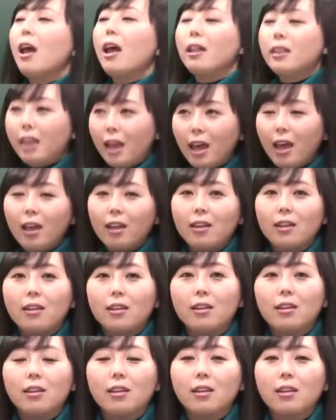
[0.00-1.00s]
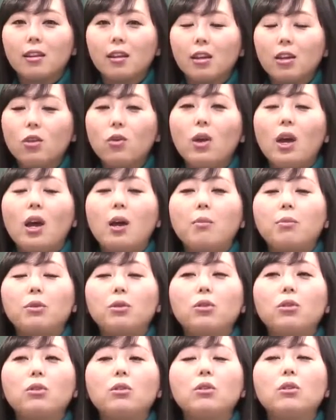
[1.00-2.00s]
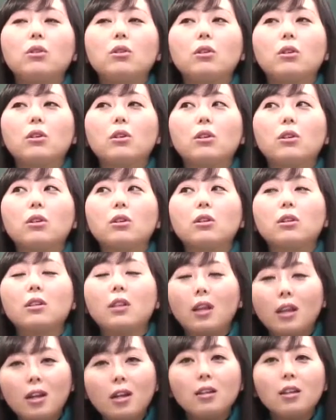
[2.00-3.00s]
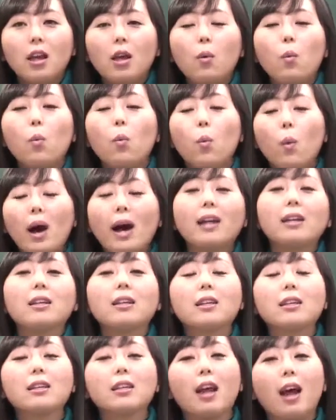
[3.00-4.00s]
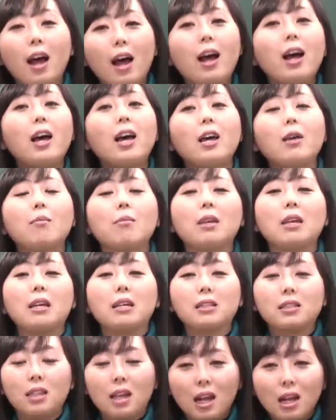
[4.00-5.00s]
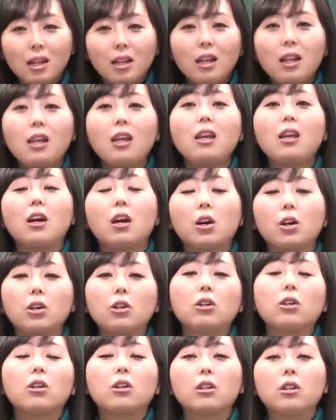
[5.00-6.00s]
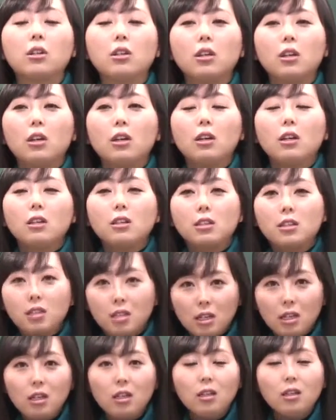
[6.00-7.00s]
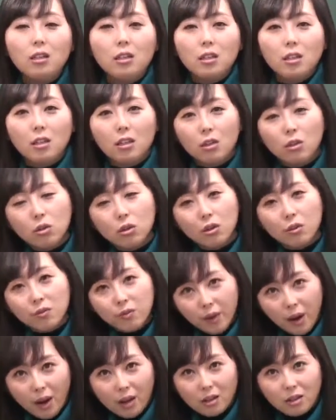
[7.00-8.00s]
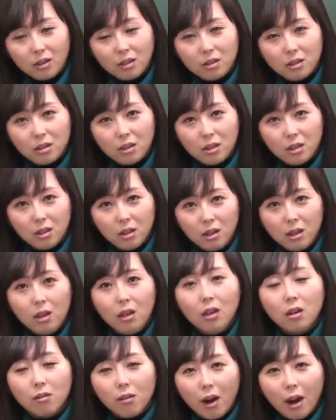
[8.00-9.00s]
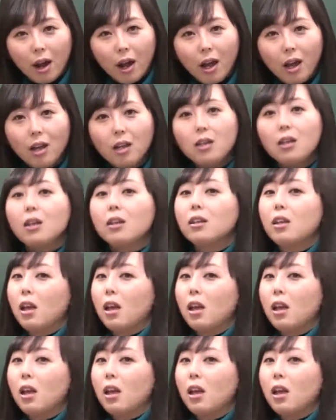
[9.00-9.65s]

Then, you have to tell them what time exactly are you going to see your friends, right?